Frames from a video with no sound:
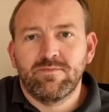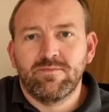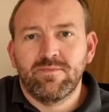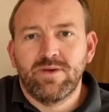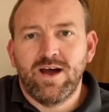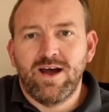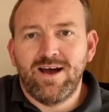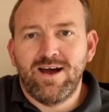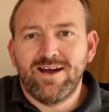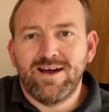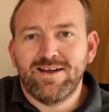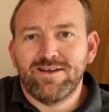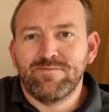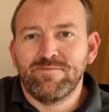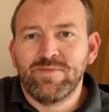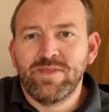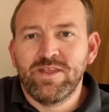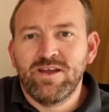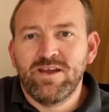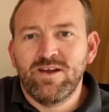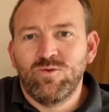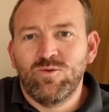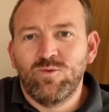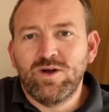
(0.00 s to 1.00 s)
Hi,
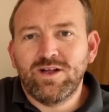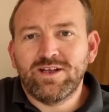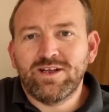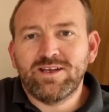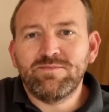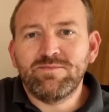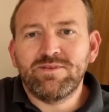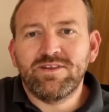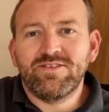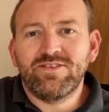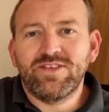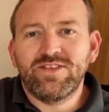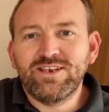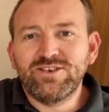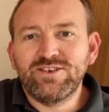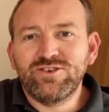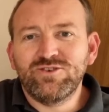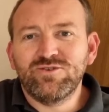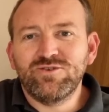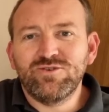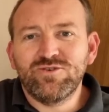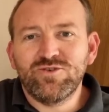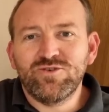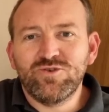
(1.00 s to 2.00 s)
welcome to Things
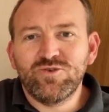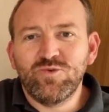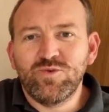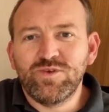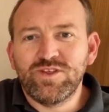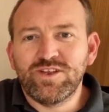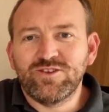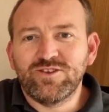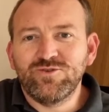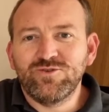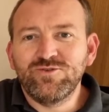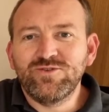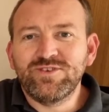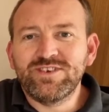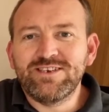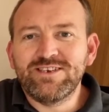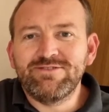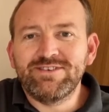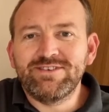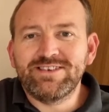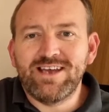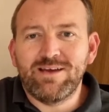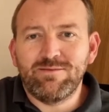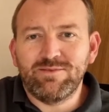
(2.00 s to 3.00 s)
You Can Do with a 2
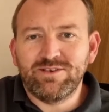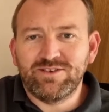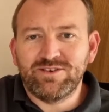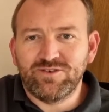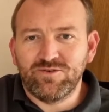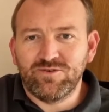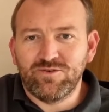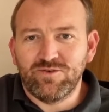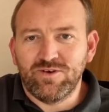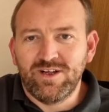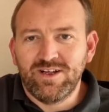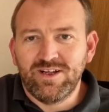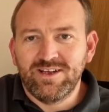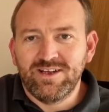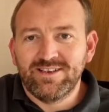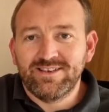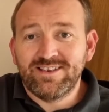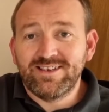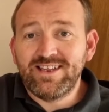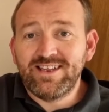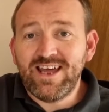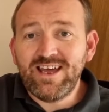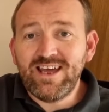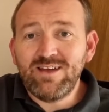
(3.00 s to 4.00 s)
Series MSO.
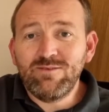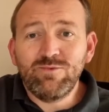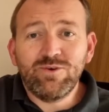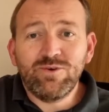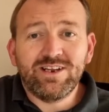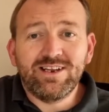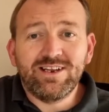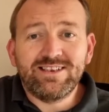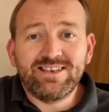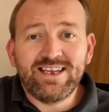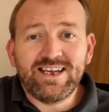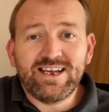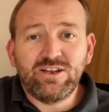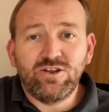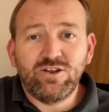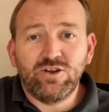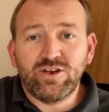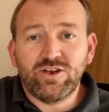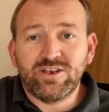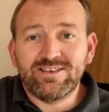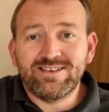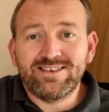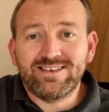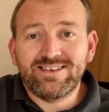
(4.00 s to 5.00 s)
Today we're going to take a
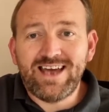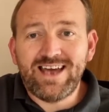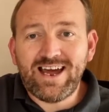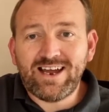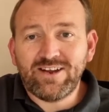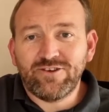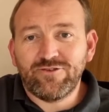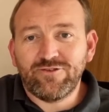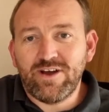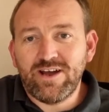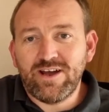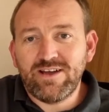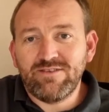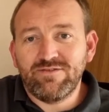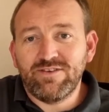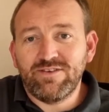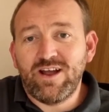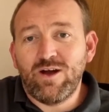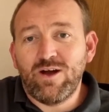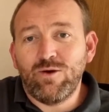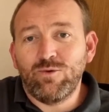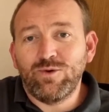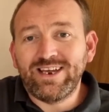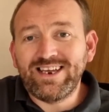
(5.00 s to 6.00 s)
look at TekDrive
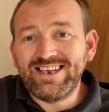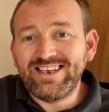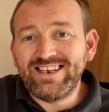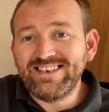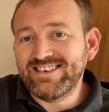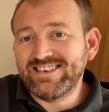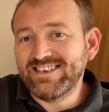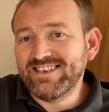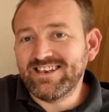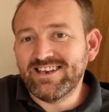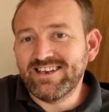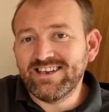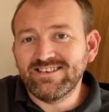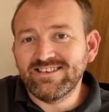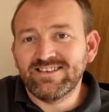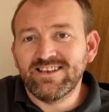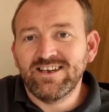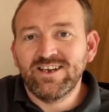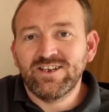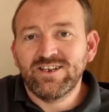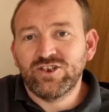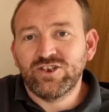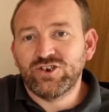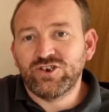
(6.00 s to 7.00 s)
and how easy it is
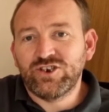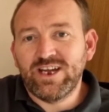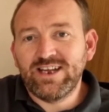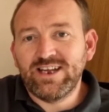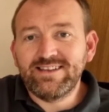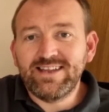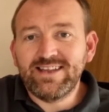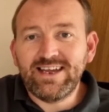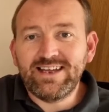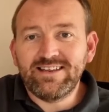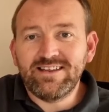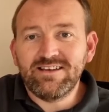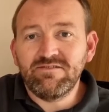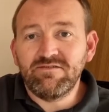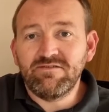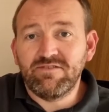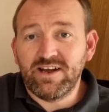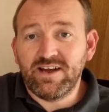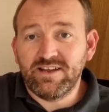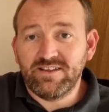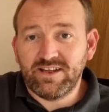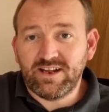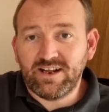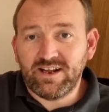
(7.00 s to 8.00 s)
to share data
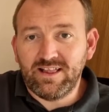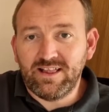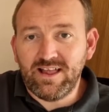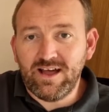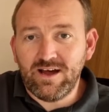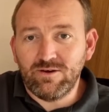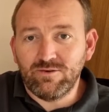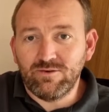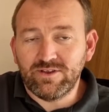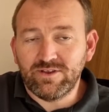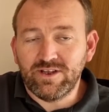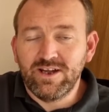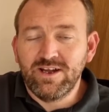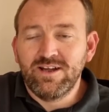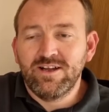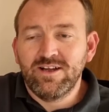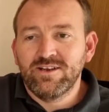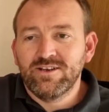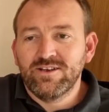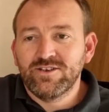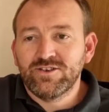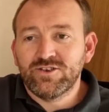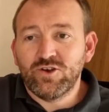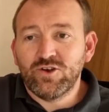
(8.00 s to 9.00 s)
via the cloud.
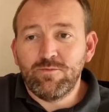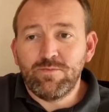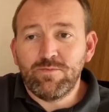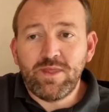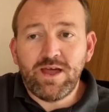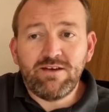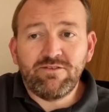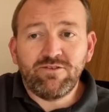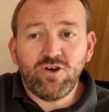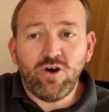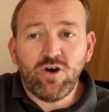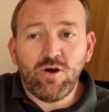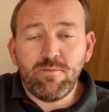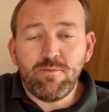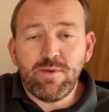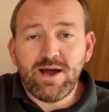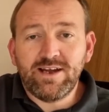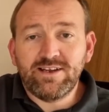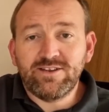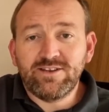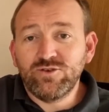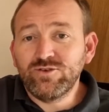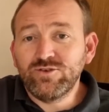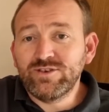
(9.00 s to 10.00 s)
So I've got
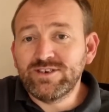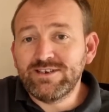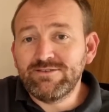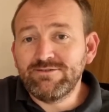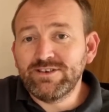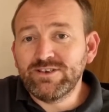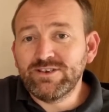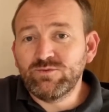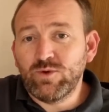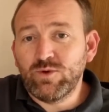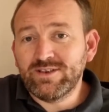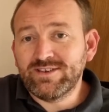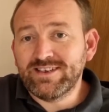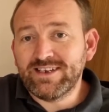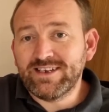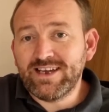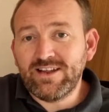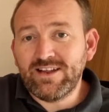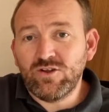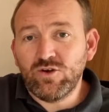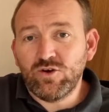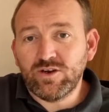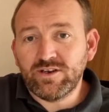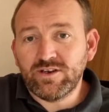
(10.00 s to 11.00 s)
my 2 series once
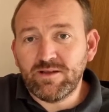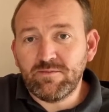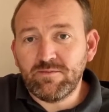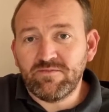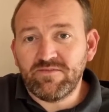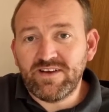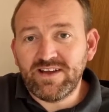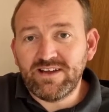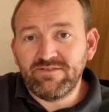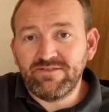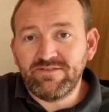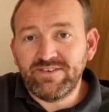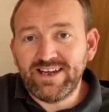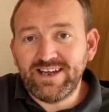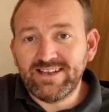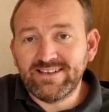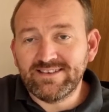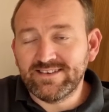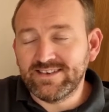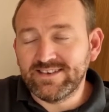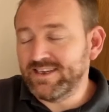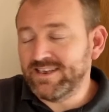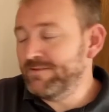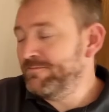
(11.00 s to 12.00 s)
again hooked up via
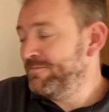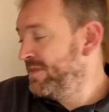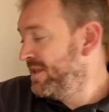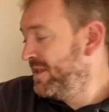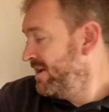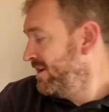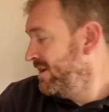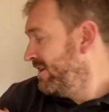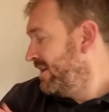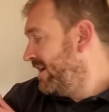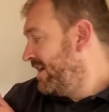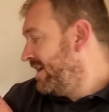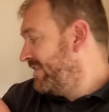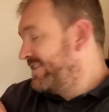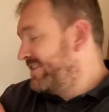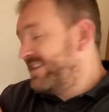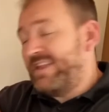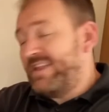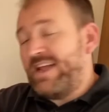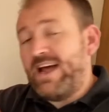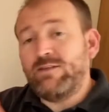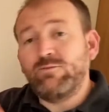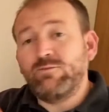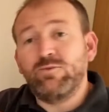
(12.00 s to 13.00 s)
VNC. Uh, the
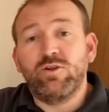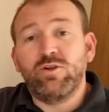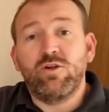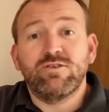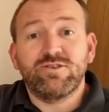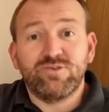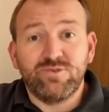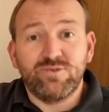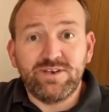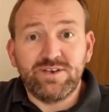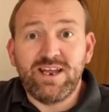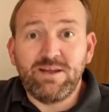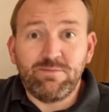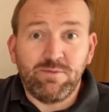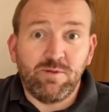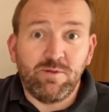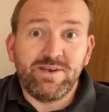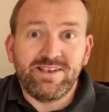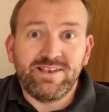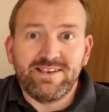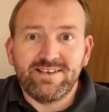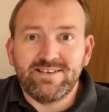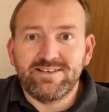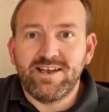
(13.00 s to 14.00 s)
LAN will also enable
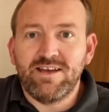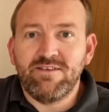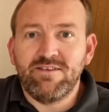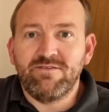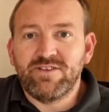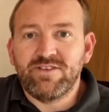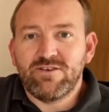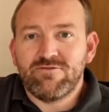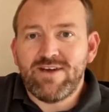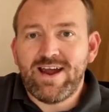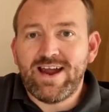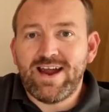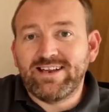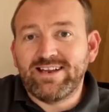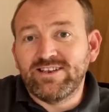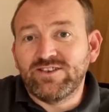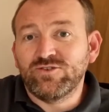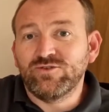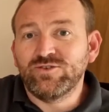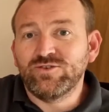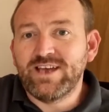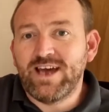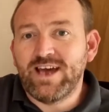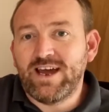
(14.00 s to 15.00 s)
me to save directly
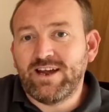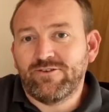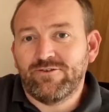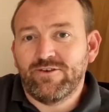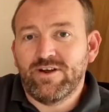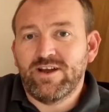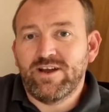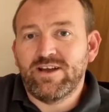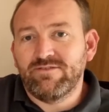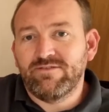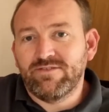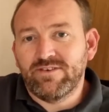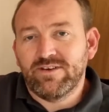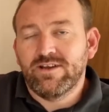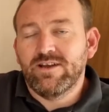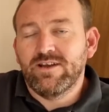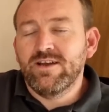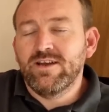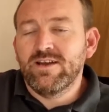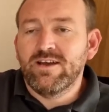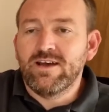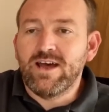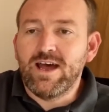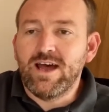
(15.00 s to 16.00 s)
to TekDrive
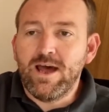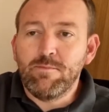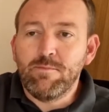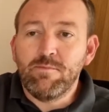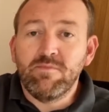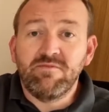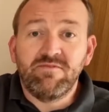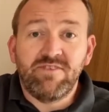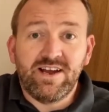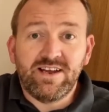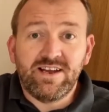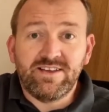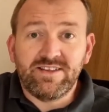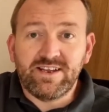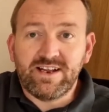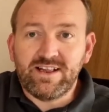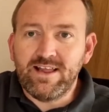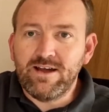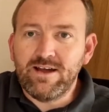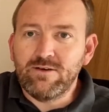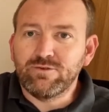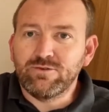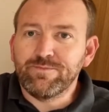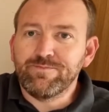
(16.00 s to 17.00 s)
um, via the
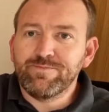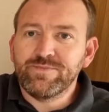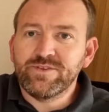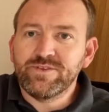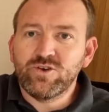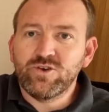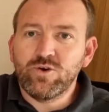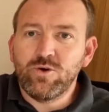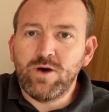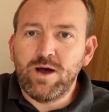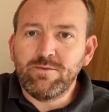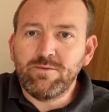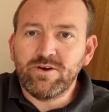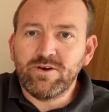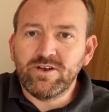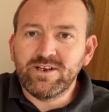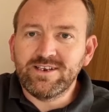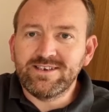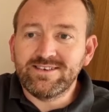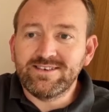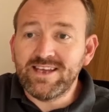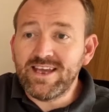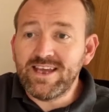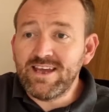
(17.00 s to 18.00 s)
cloud. So I'm going
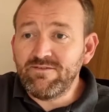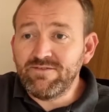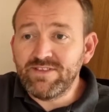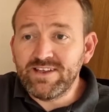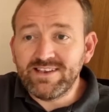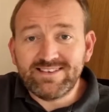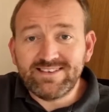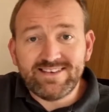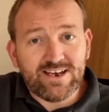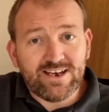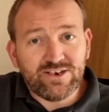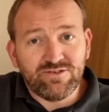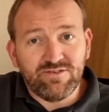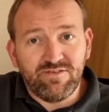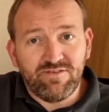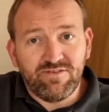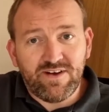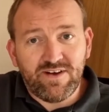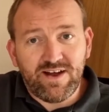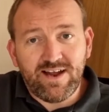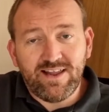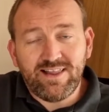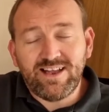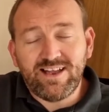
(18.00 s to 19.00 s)
to save this session
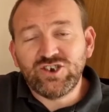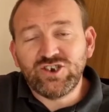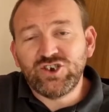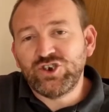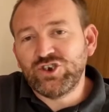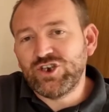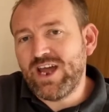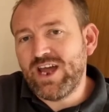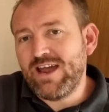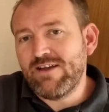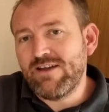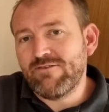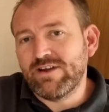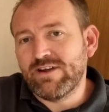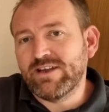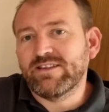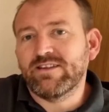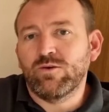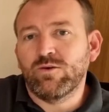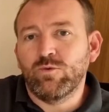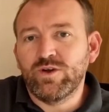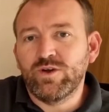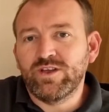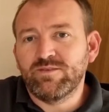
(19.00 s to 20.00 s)
file and share
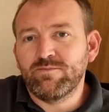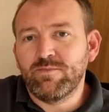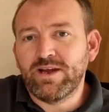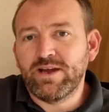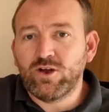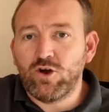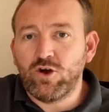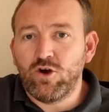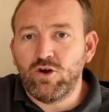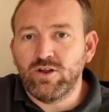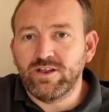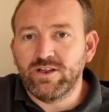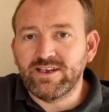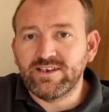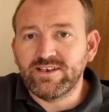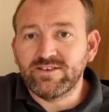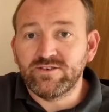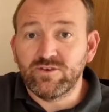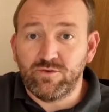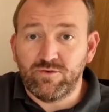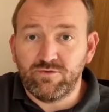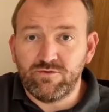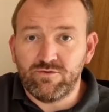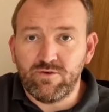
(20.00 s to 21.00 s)
it with my
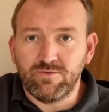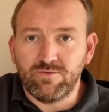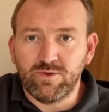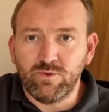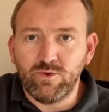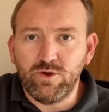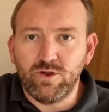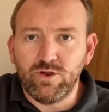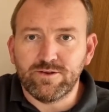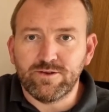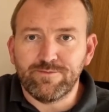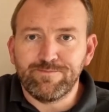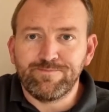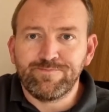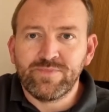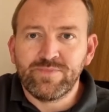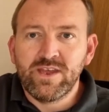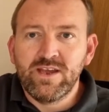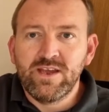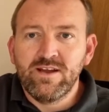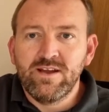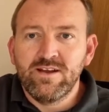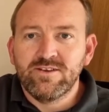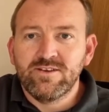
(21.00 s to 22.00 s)
colleagues throughout the world.
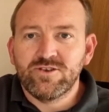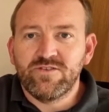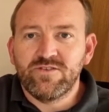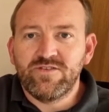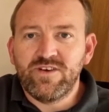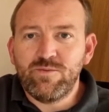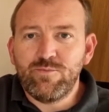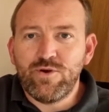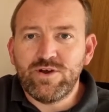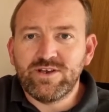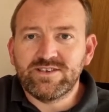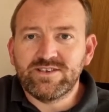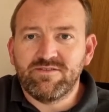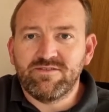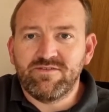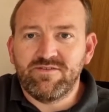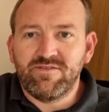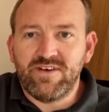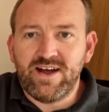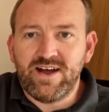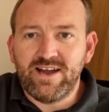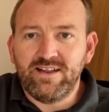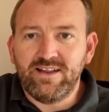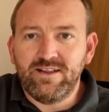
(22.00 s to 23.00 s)
So if I press
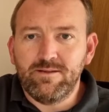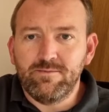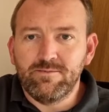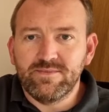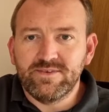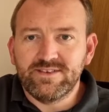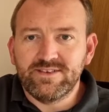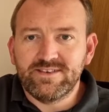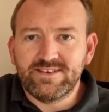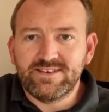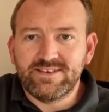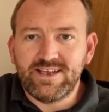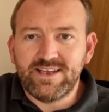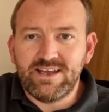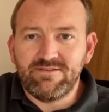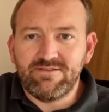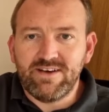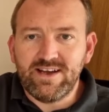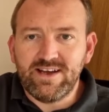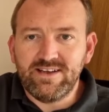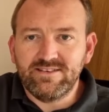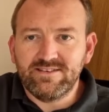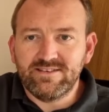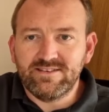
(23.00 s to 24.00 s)
File, Save
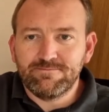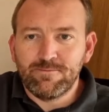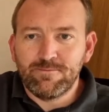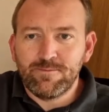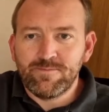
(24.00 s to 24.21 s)
As,